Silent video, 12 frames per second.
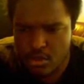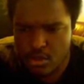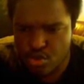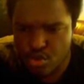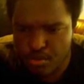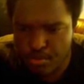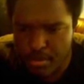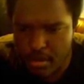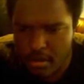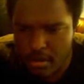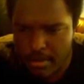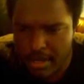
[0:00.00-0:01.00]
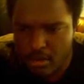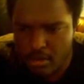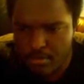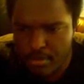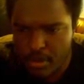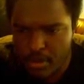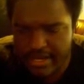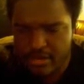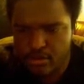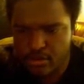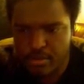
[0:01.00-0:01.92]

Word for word: Group Bow. Oh yeah, group.